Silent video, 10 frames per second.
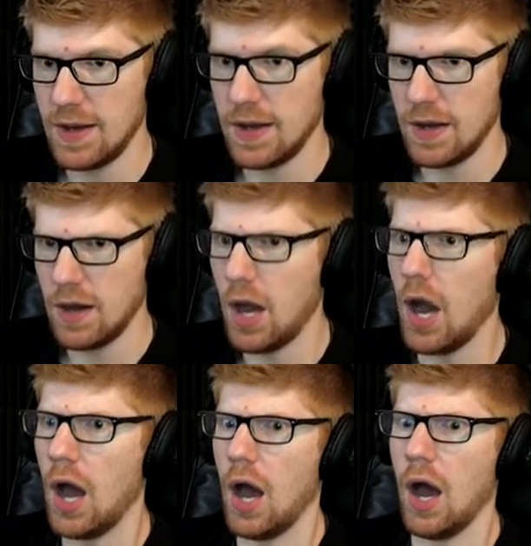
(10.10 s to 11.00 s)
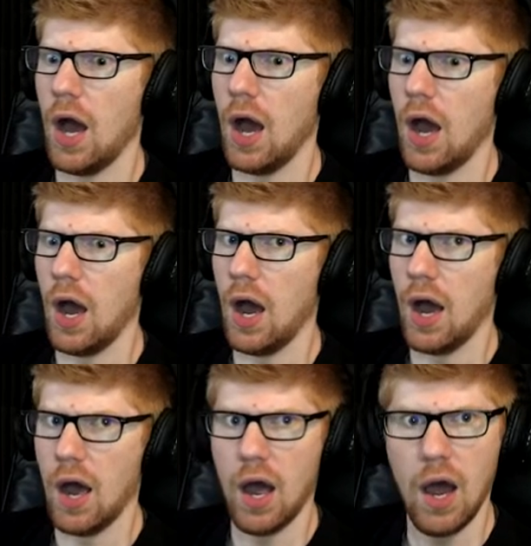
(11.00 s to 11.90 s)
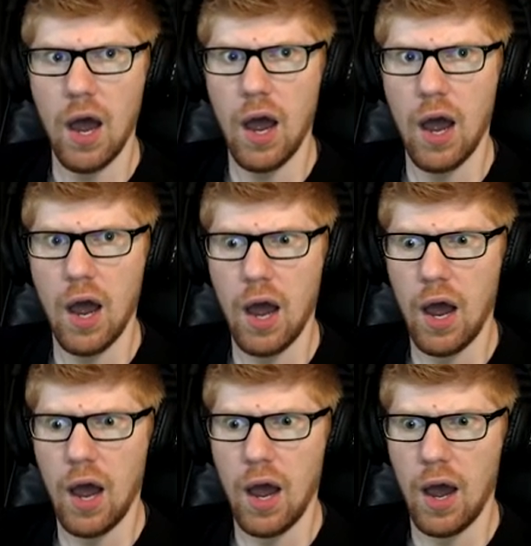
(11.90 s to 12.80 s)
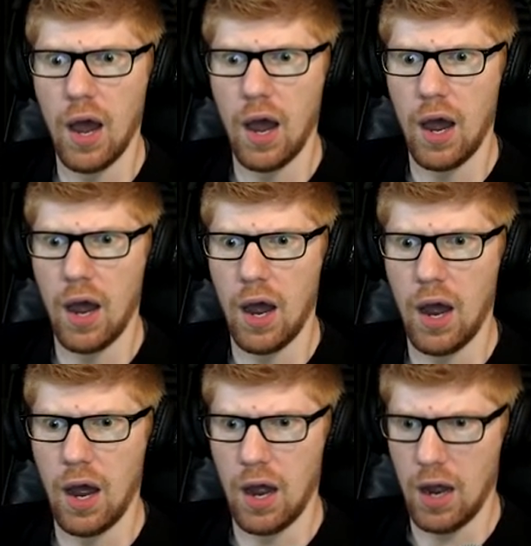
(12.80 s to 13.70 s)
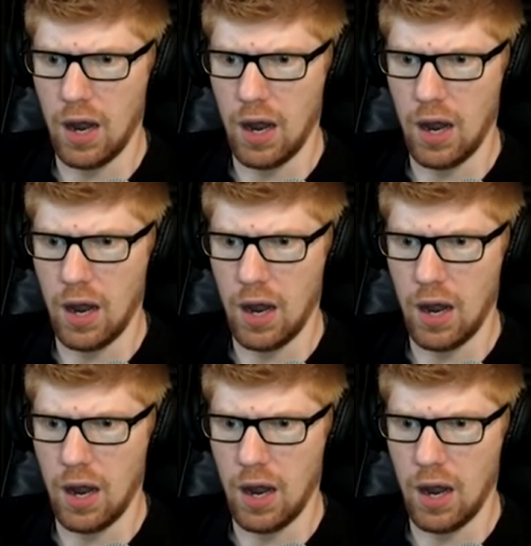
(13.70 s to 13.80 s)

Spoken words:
Nothing is said.